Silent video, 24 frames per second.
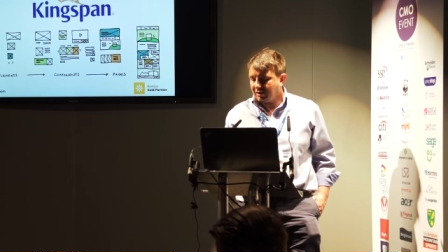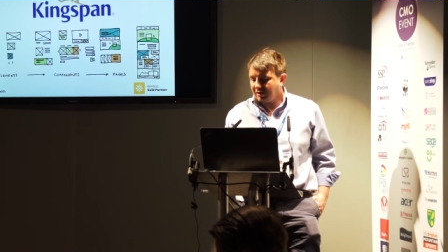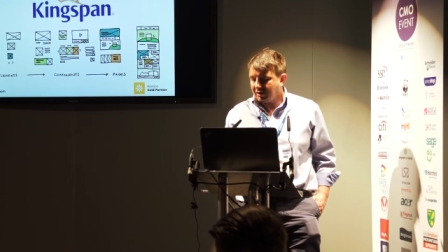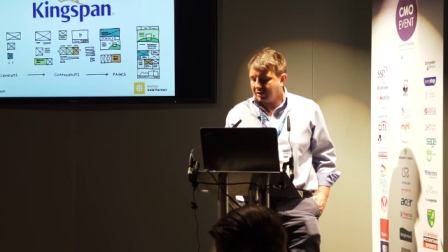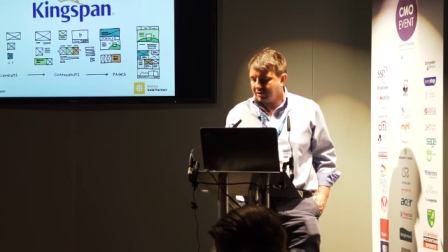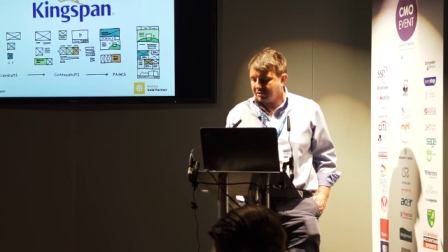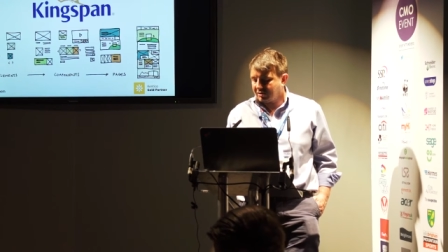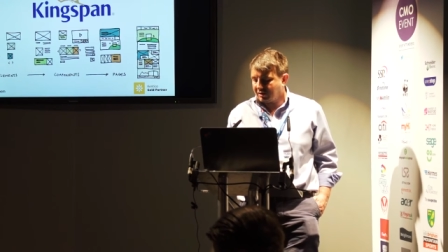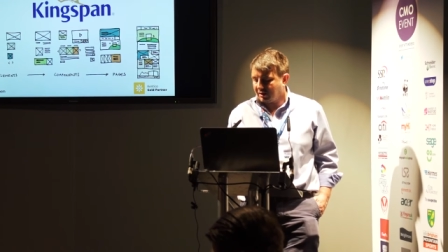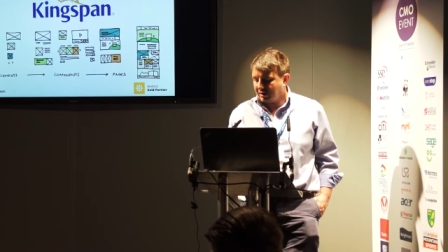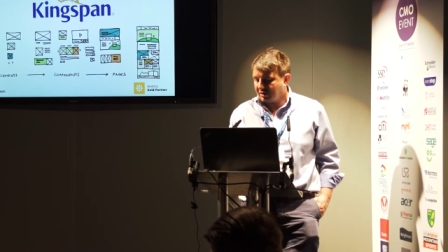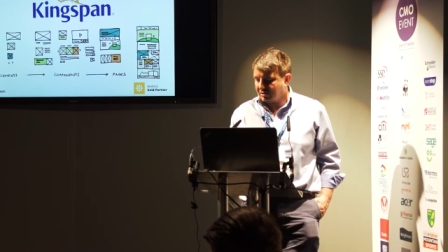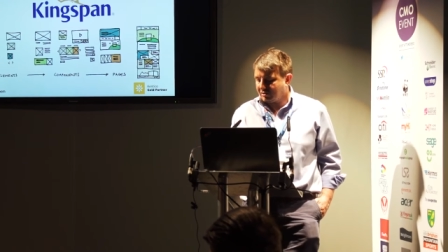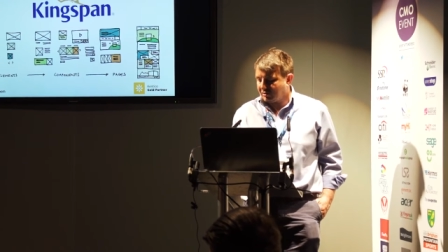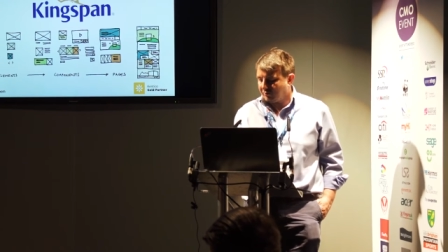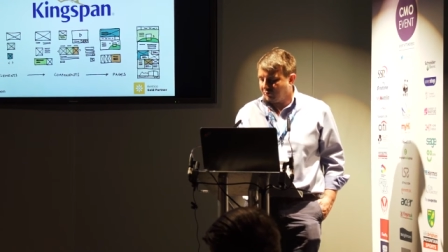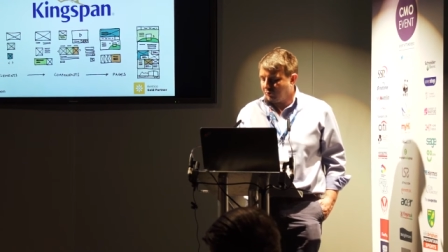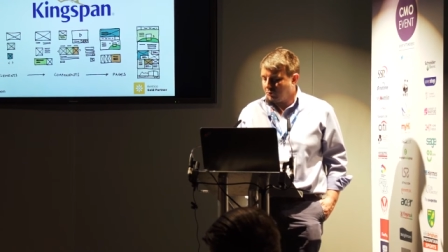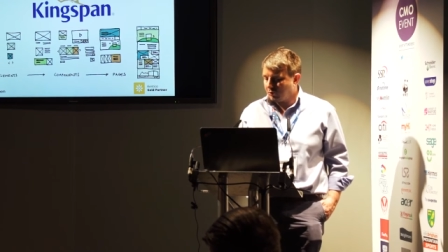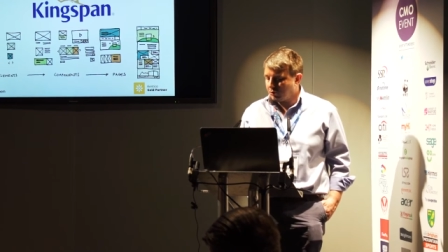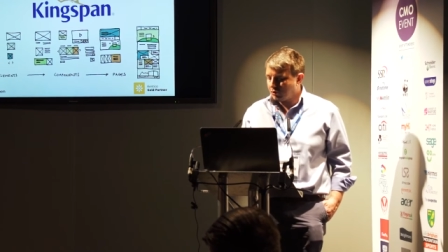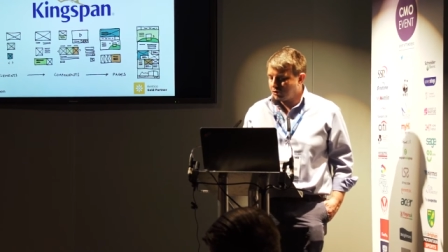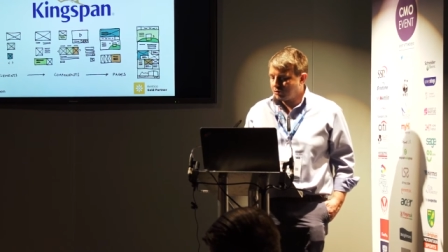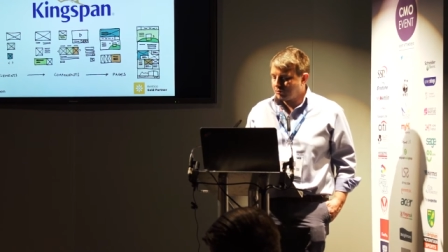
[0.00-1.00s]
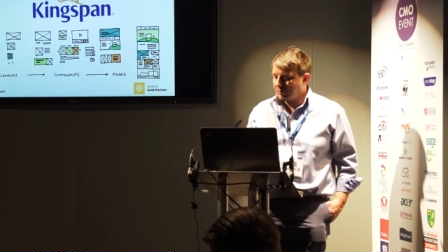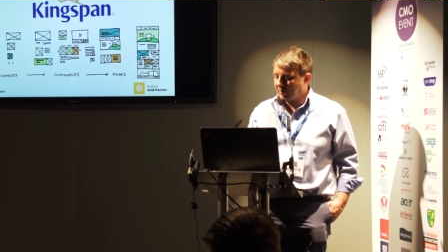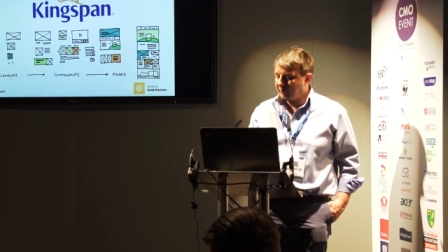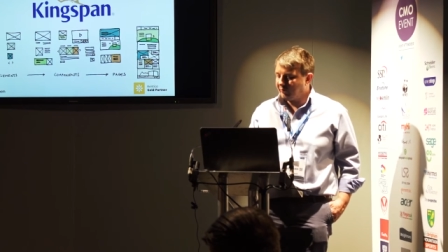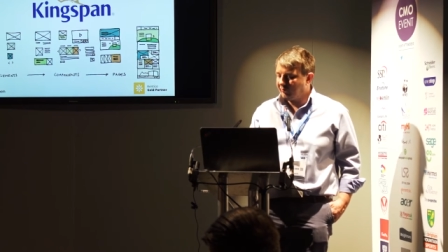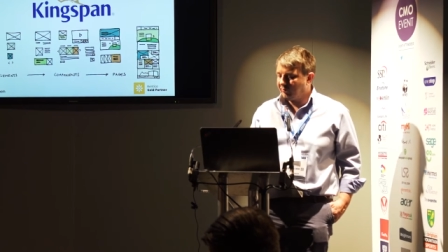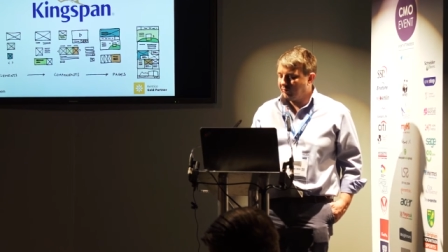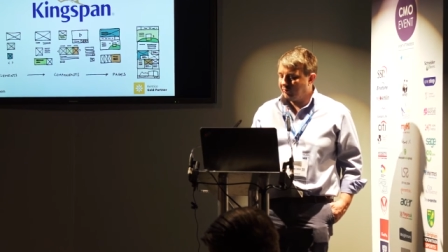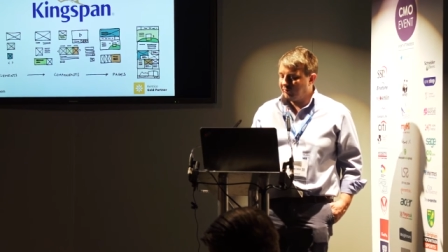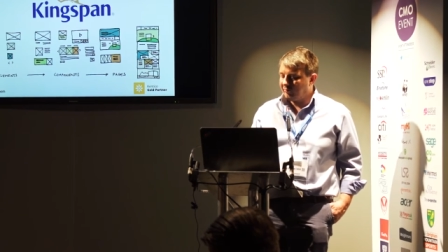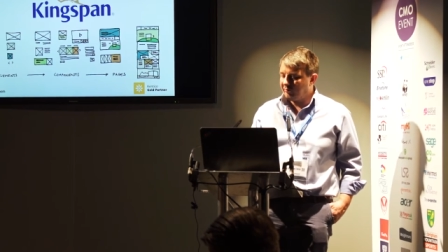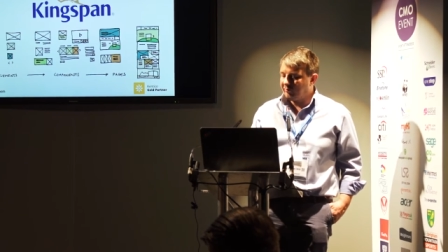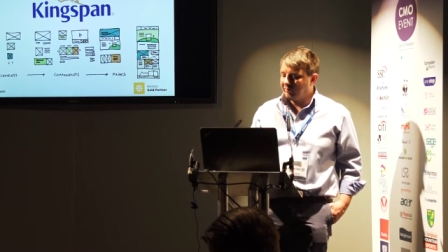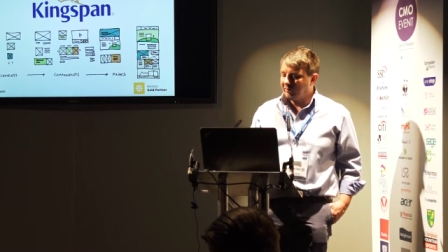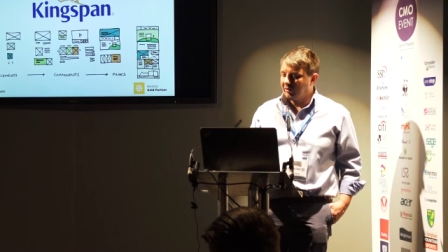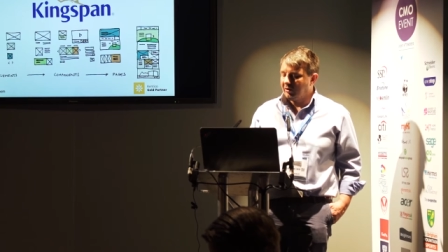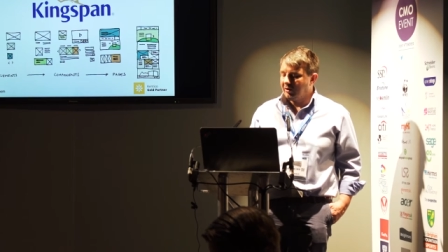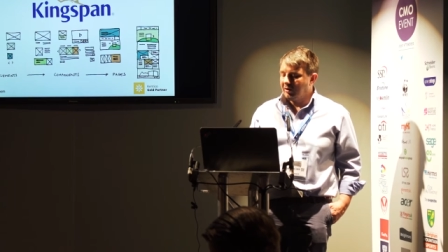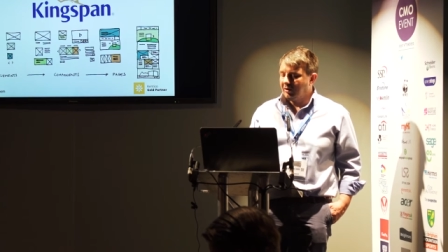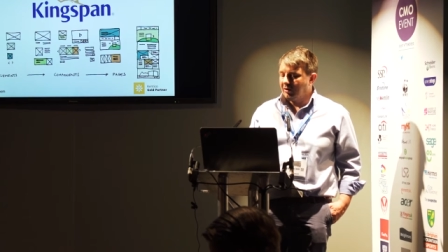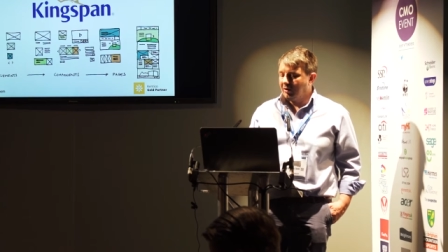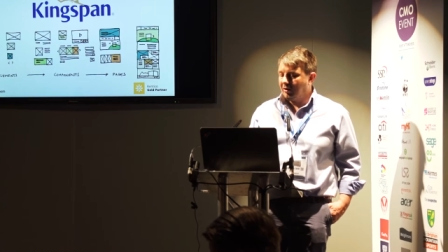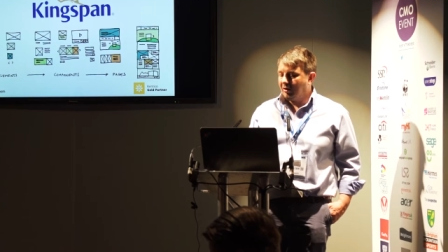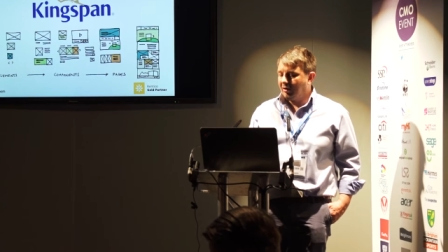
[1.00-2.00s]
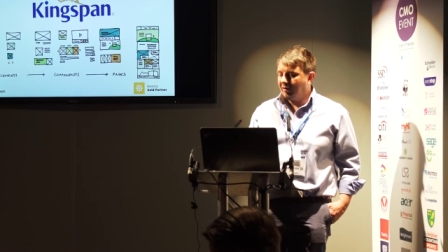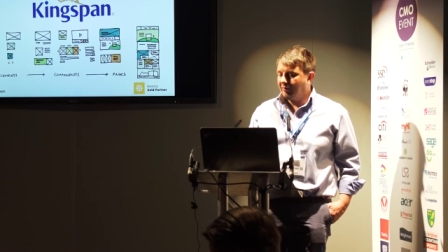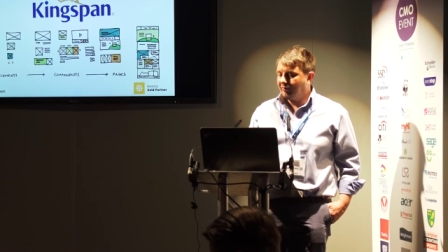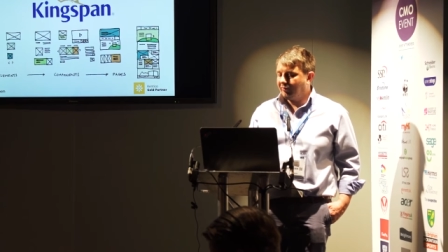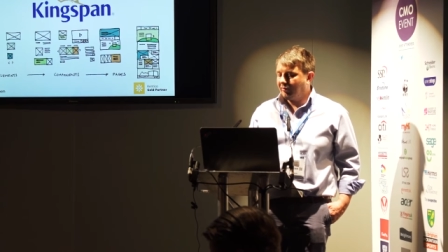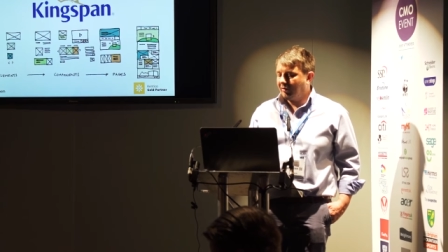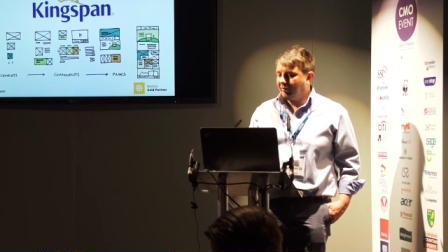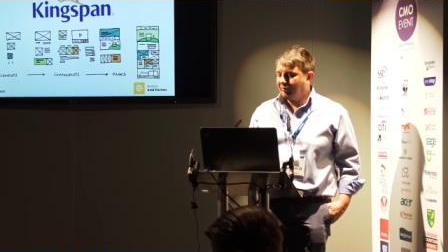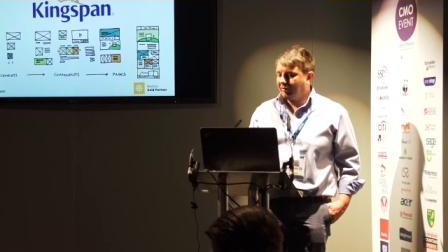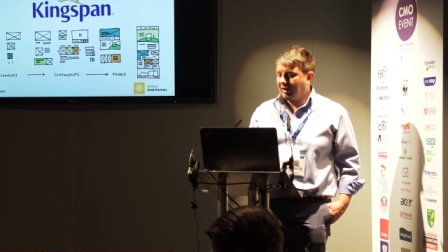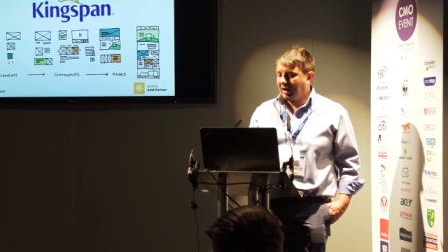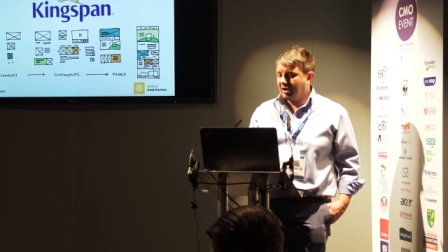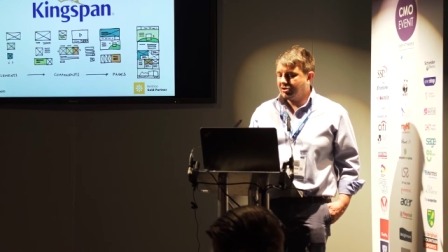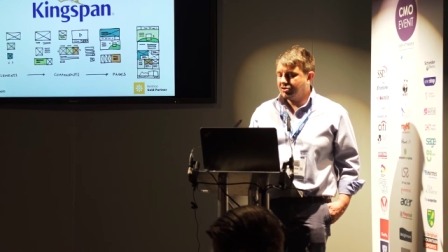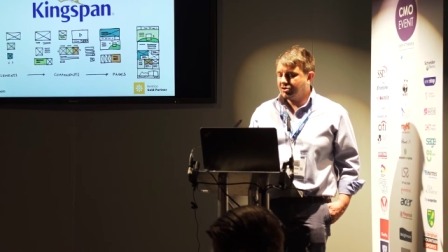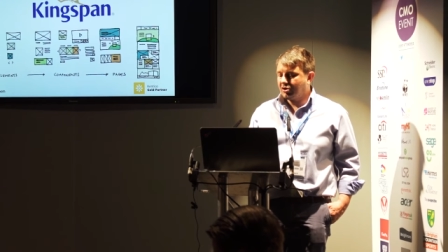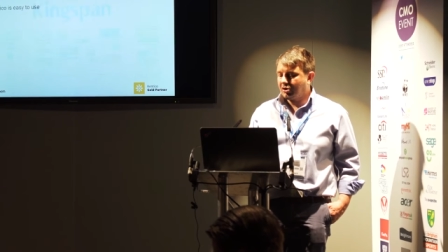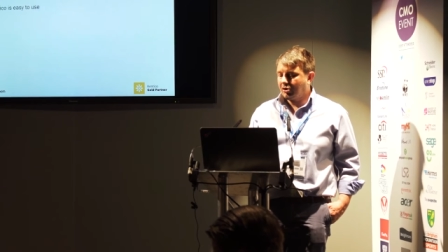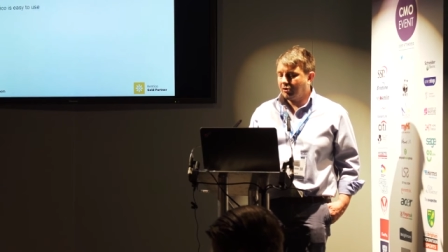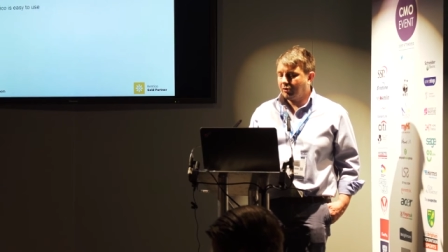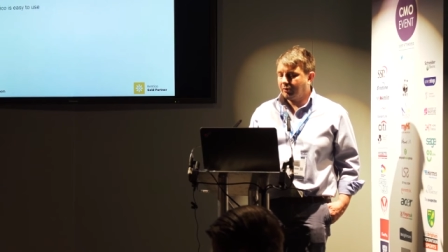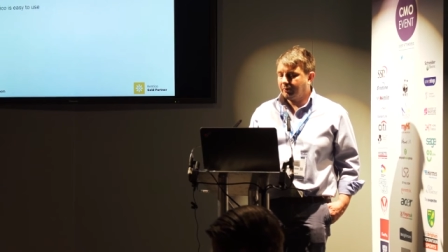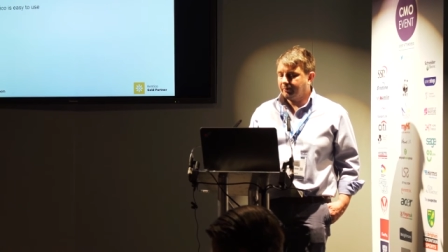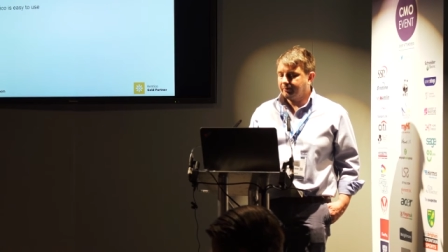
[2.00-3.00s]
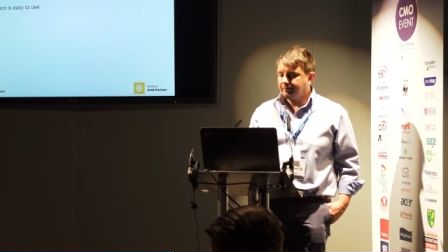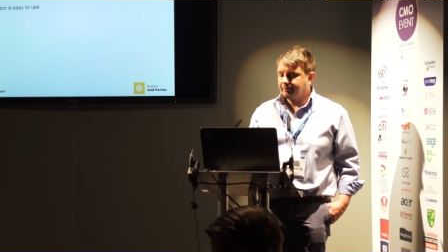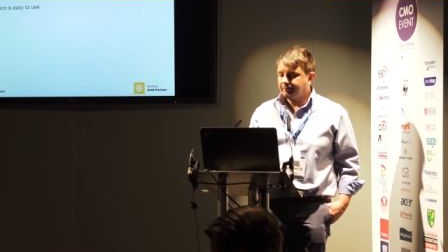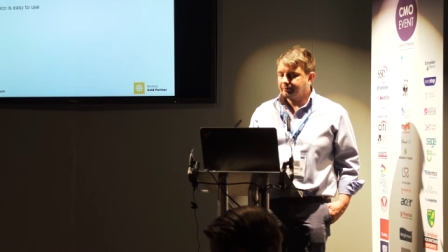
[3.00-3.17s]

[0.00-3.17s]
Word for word: and it's it's a real strength of of, of Kentico.